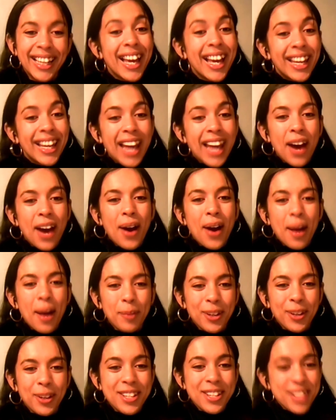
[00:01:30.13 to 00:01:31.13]
Now, I'm going
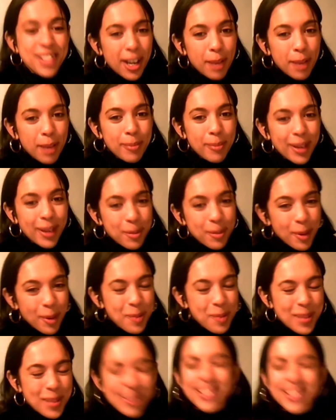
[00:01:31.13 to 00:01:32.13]
to shut up in a
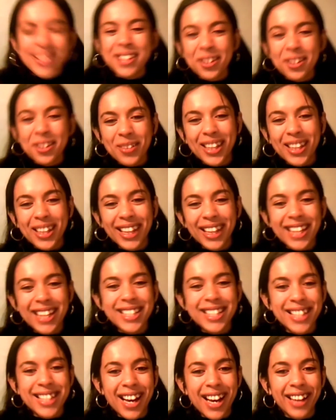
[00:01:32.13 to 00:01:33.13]
moment so that we can get
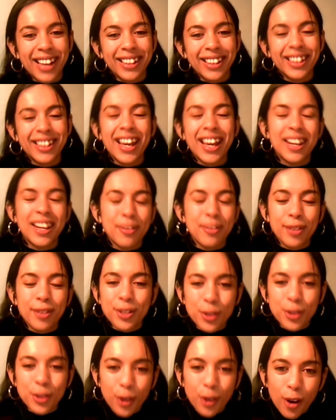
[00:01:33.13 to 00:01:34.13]
started, and if we do
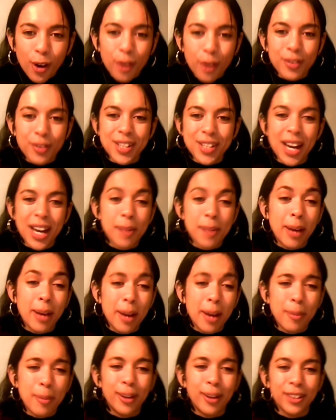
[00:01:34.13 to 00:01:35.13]
go over time, I
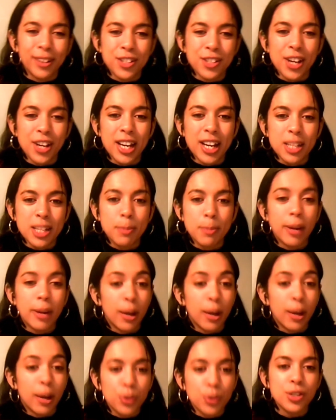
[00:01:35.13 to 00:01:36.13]
apologise, but I
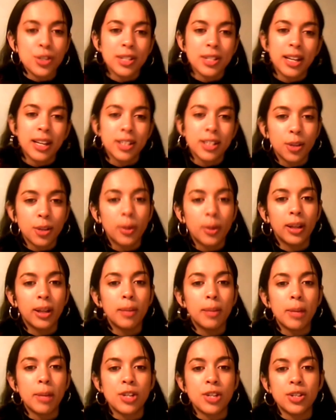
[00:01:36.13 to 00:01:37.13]
would just like to quickly
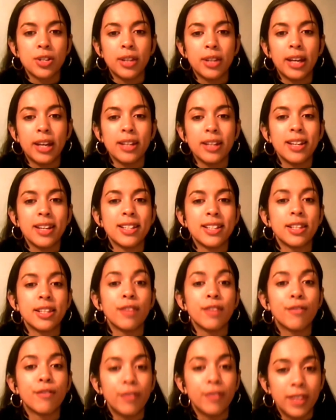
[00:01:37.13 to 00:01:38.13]
mention that
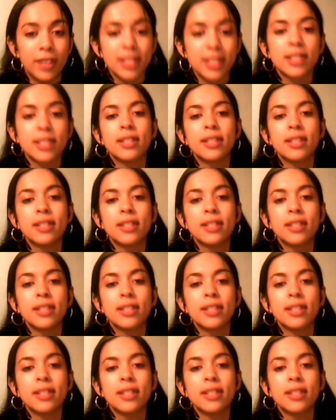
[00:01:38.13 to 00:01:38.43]
this